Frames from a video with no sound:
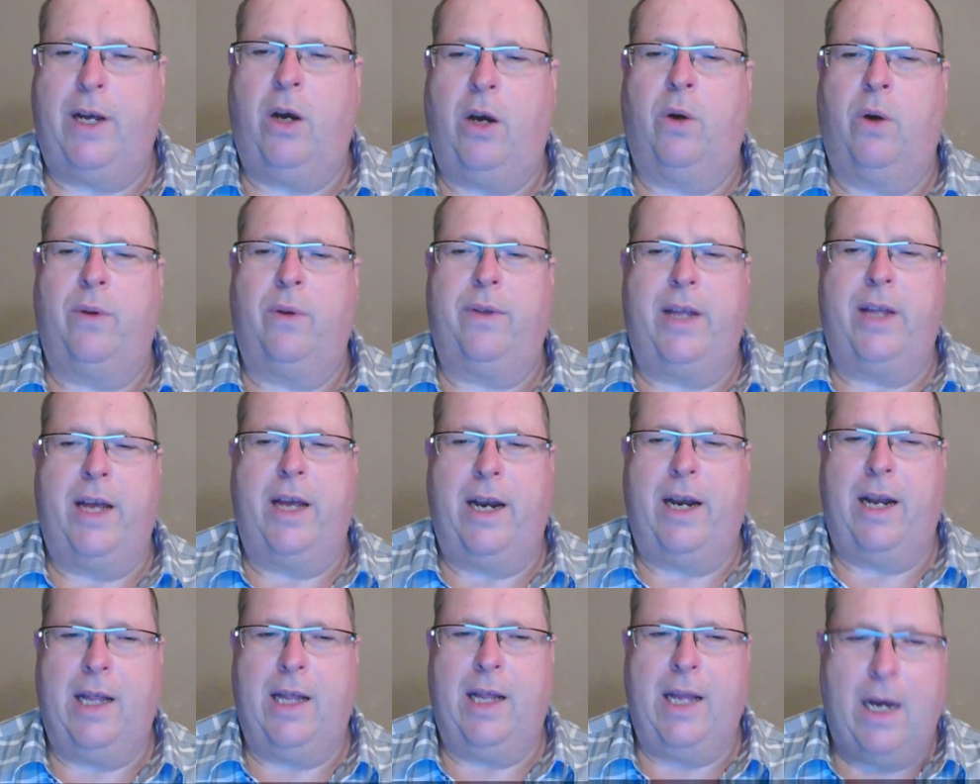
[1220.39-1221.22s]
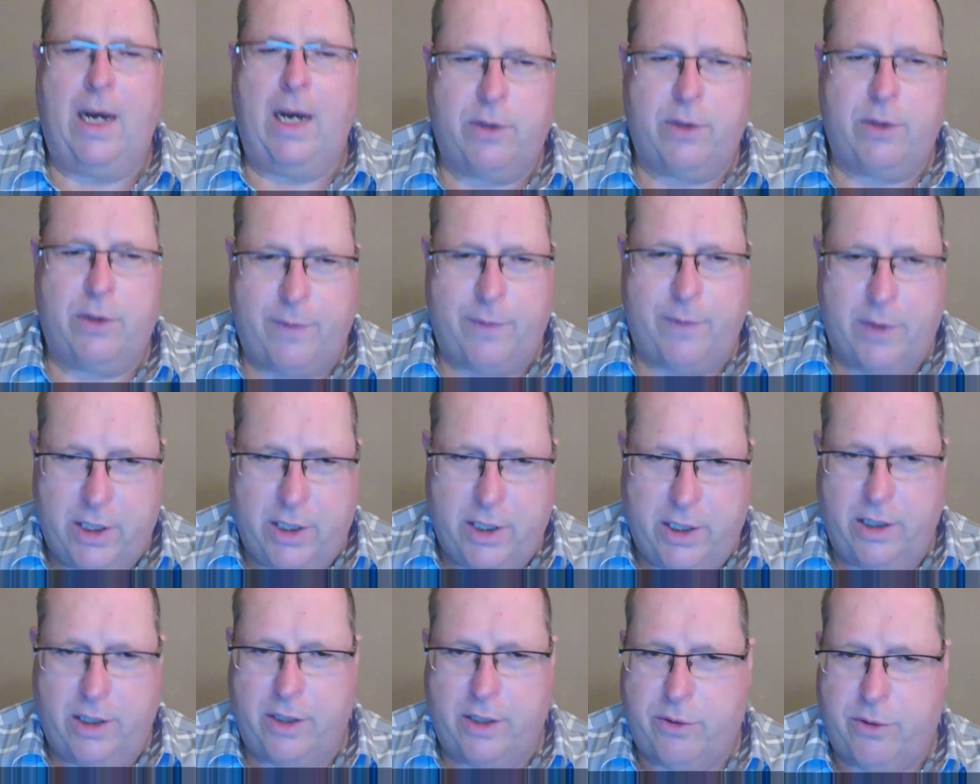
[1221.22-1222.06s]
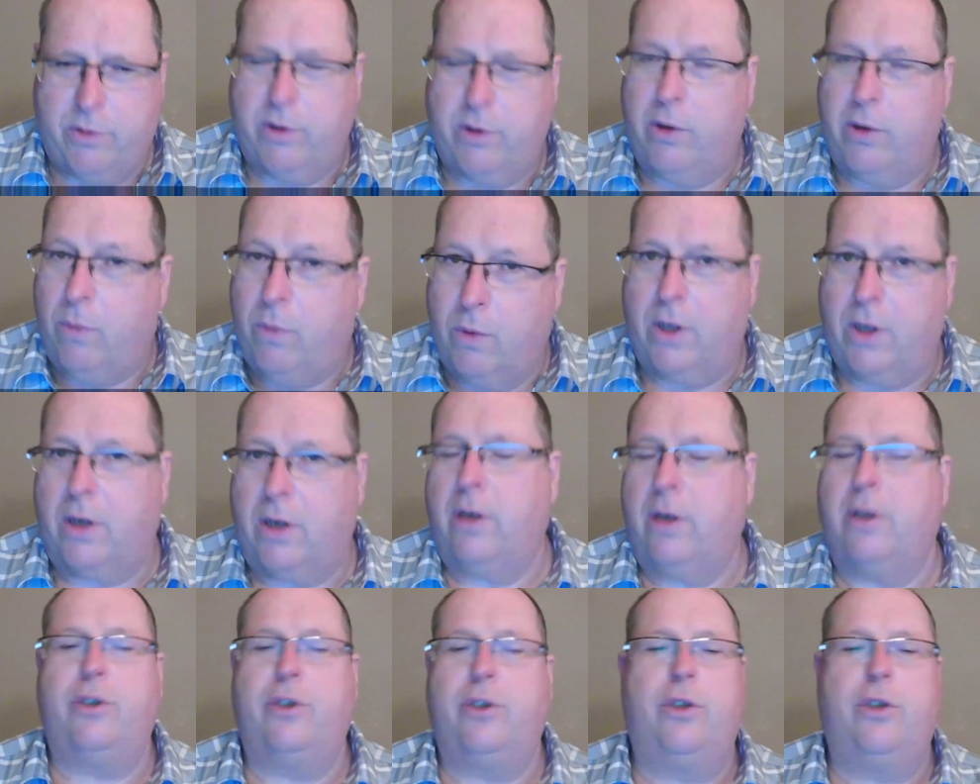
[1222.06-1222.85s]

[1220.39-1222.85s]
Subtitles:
out that allows for the industrial worker